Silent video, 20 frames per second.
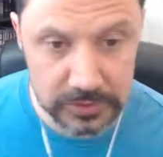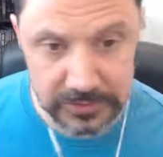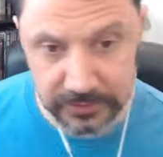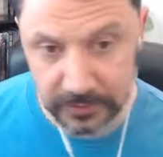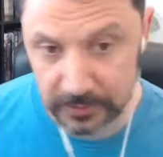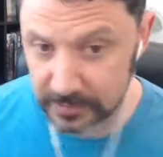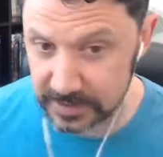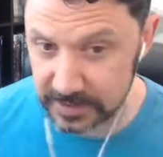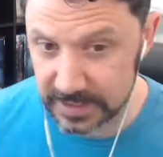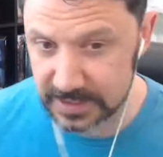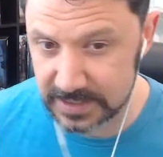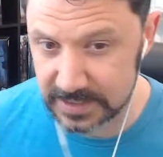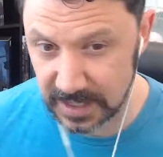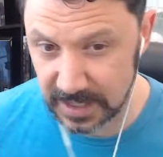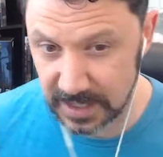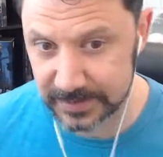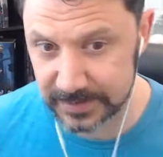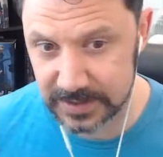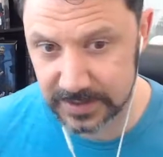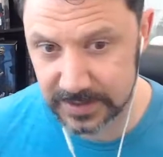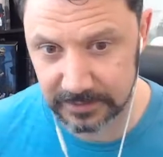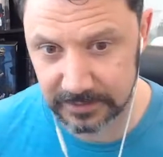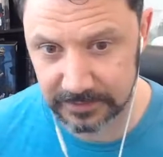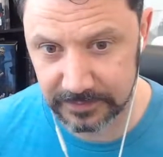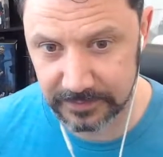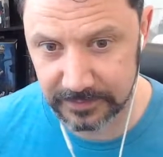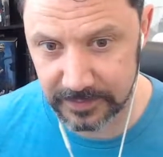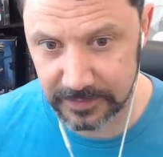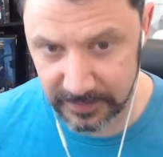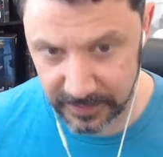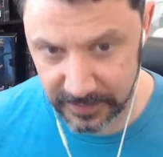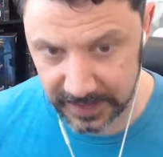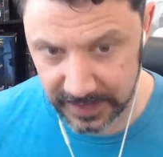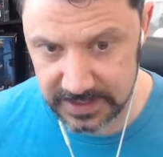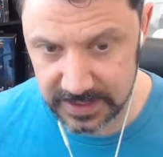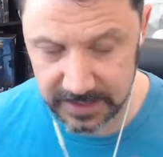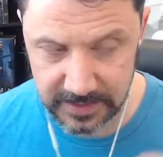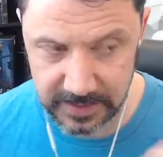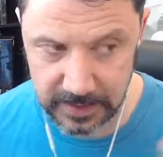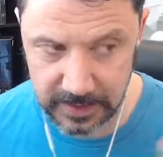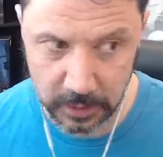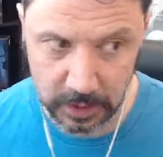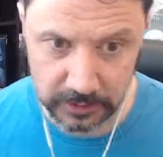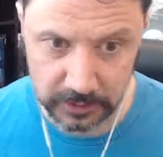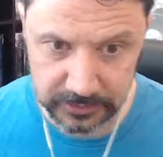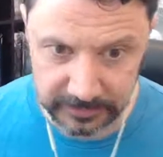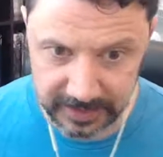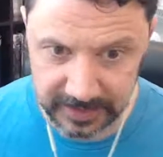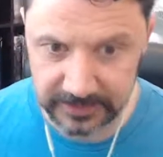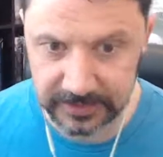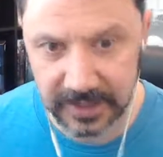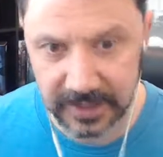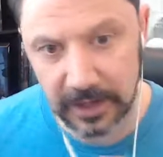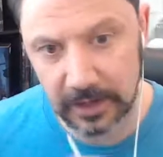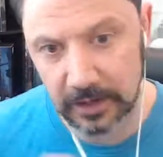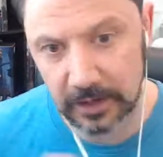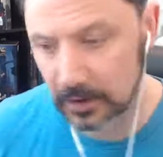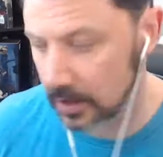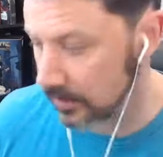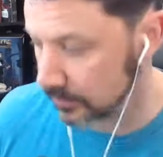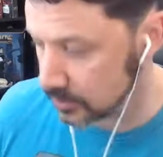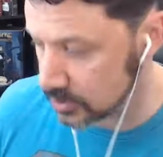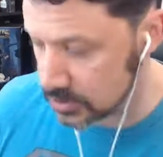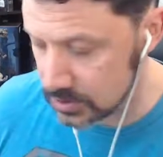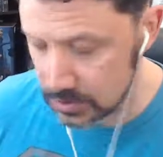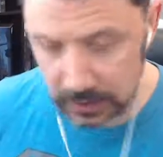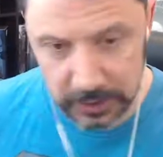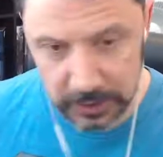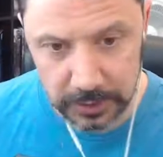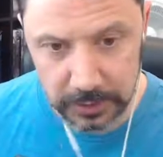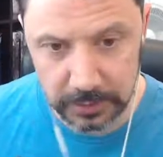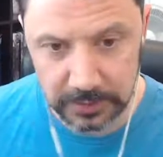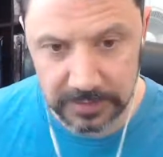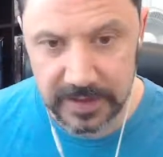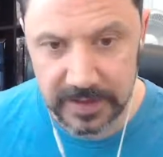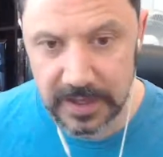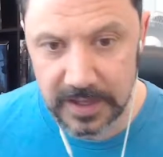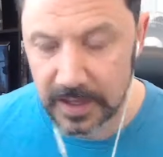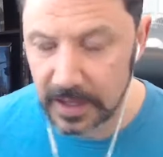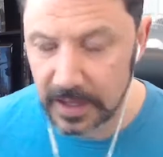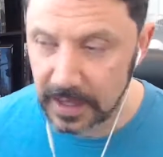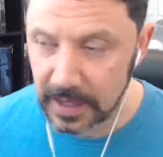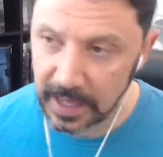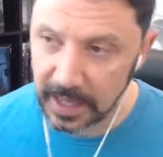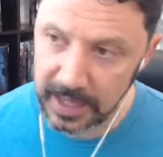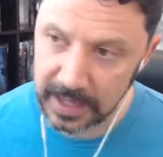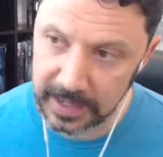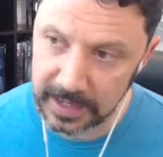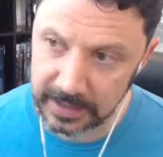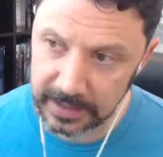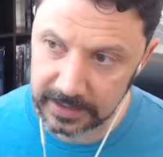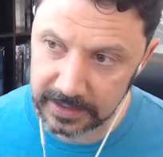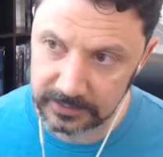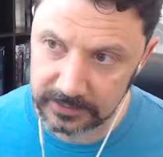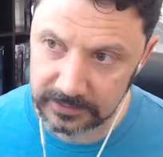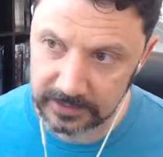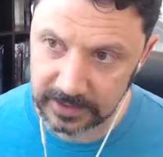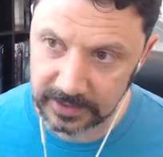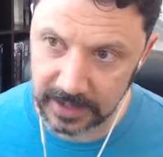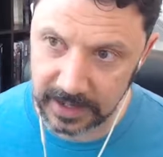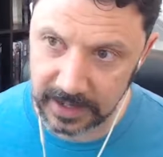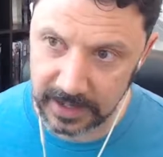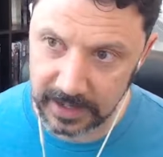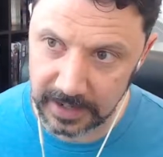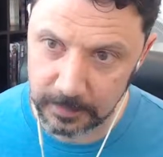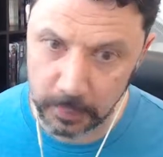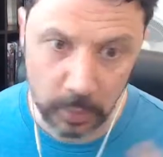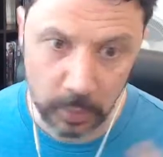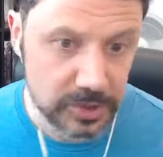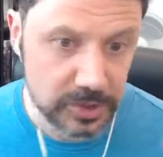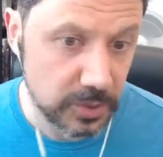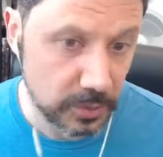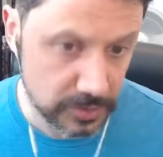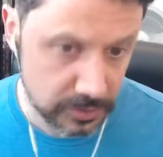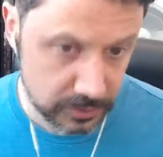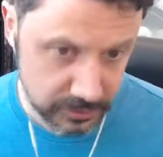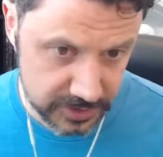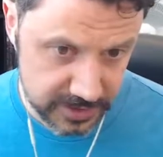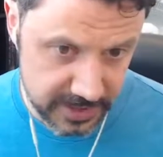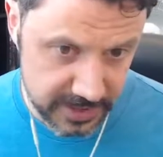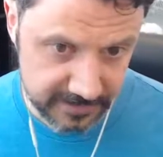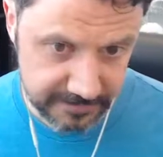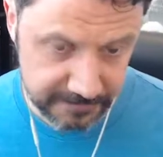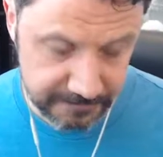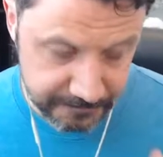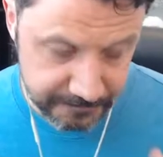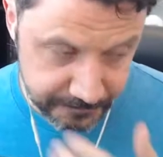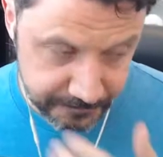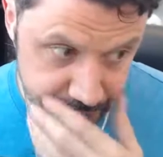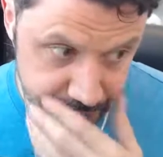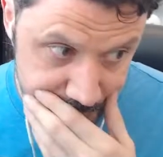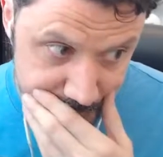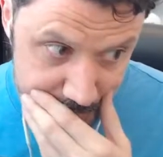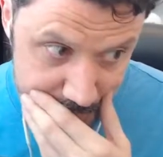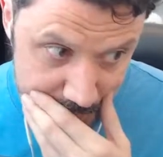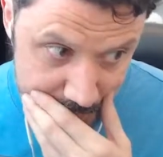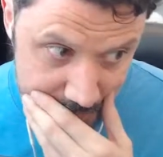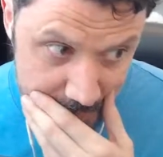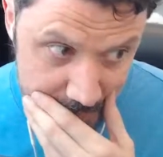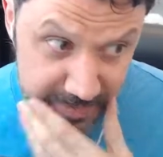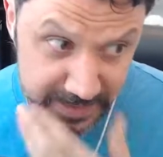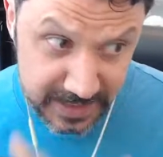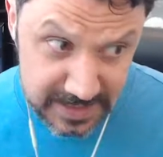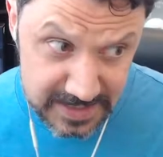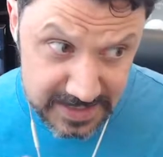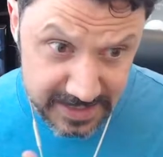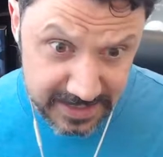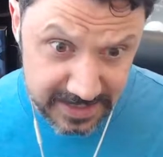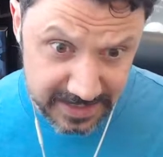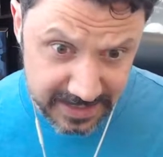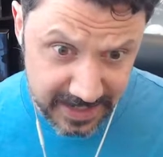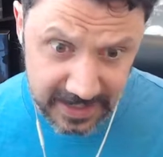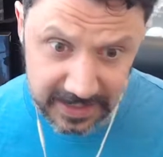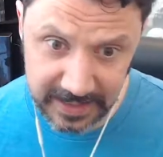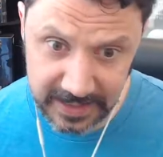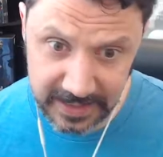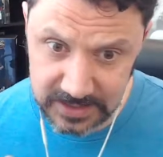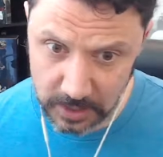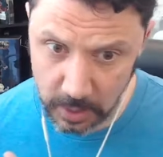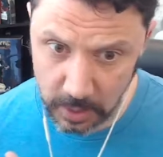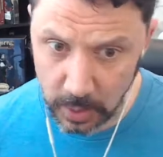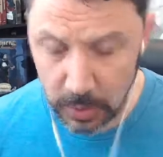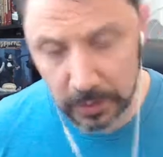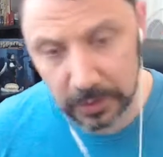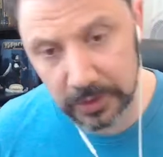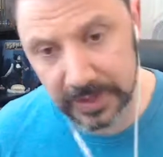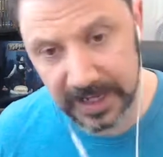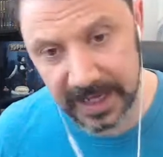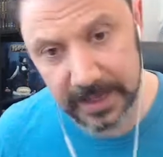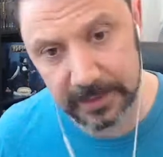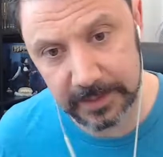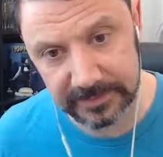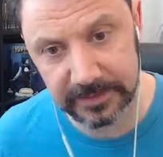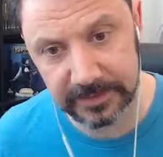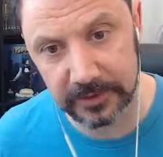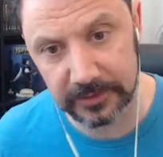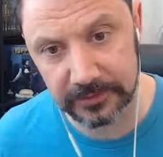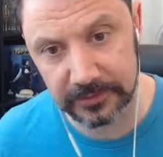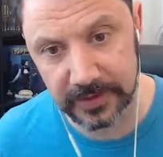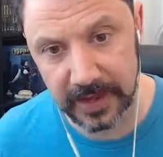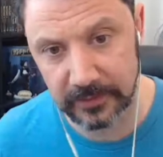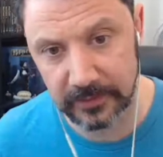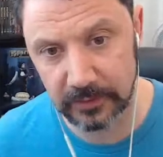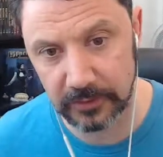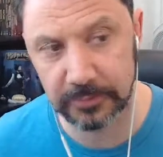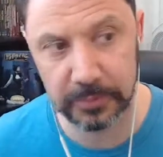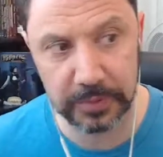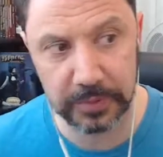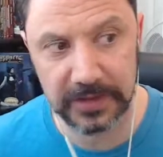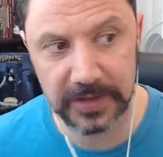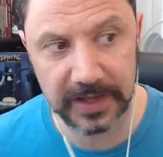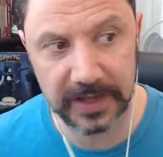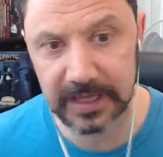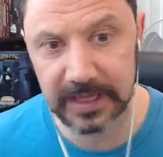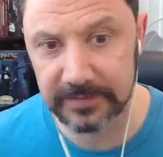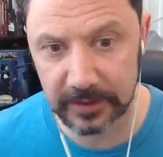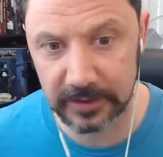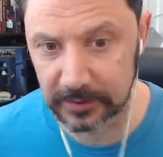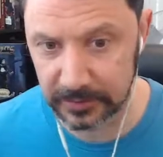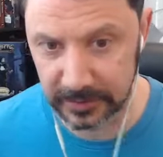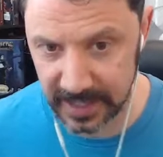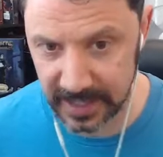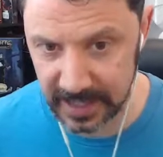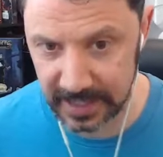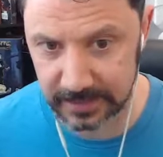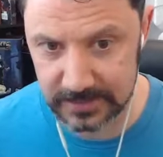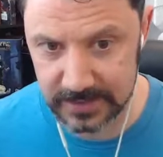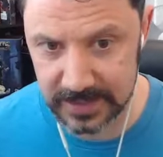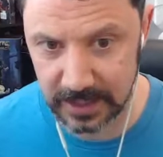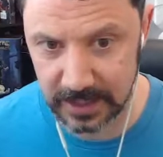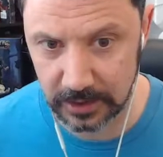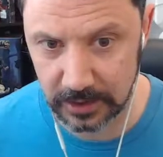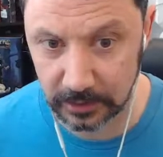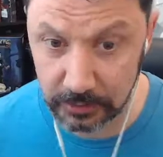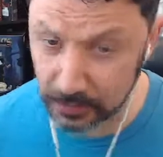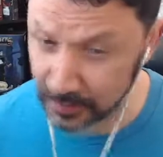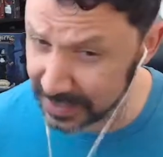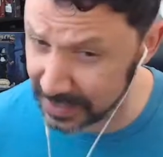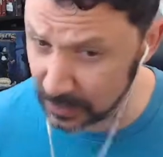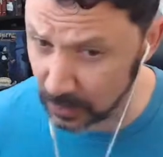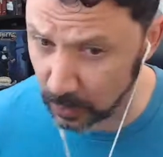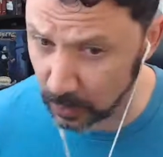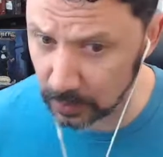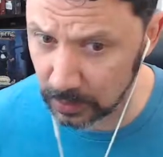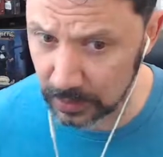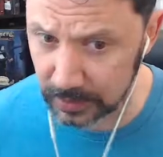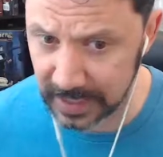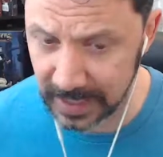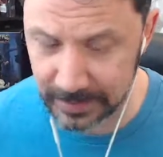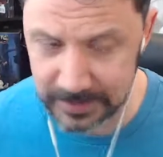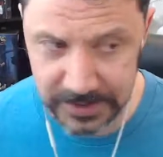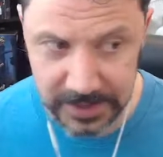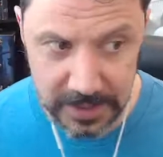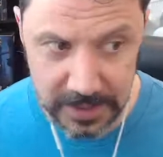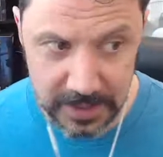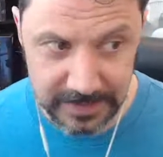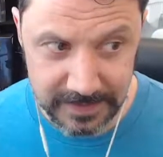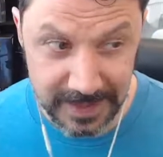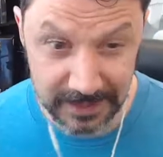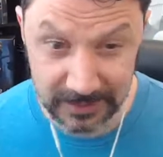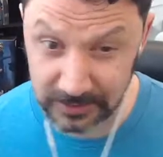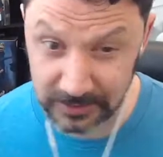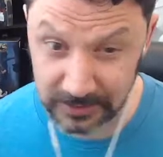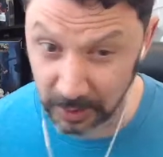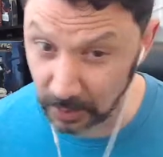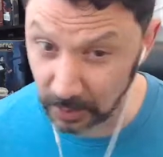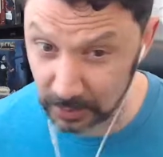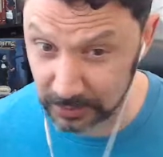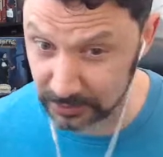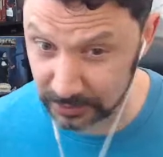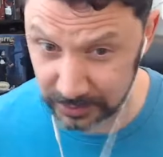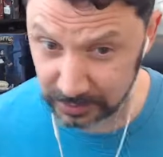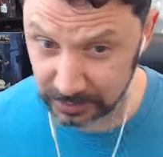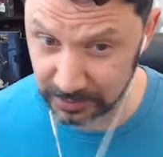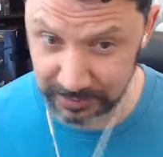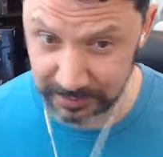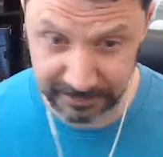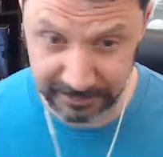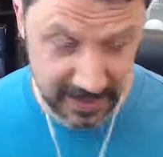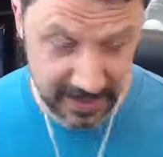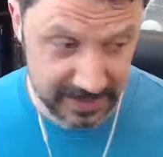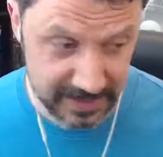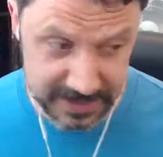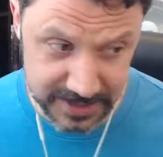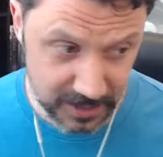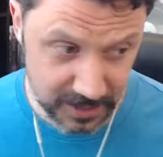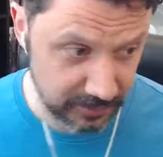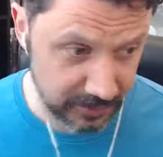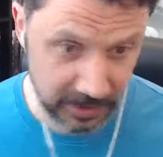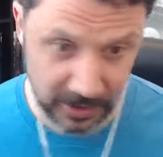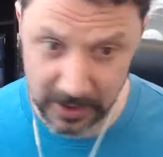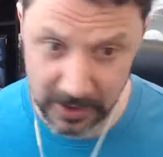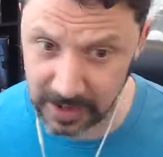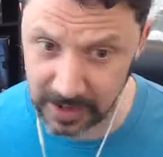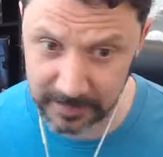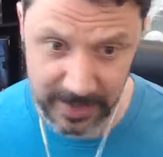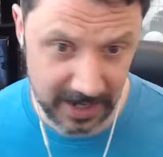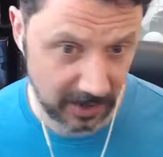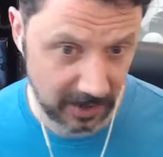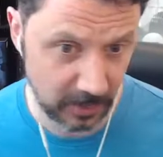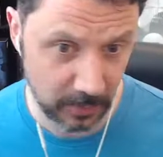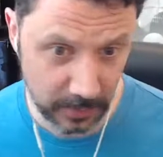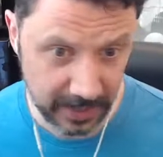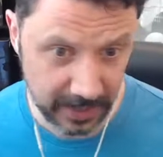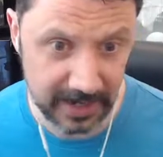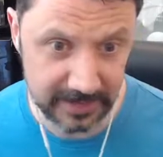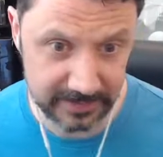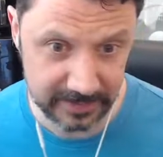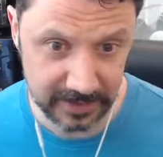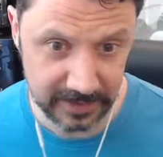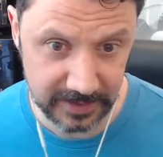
for these types of things, like the occult investigator and sleuth, and uh, more social stuff. Because it, again, it's a horror game first, and there's plenty of other games that are great horror games that don't do the fantasy or the combat or whatever.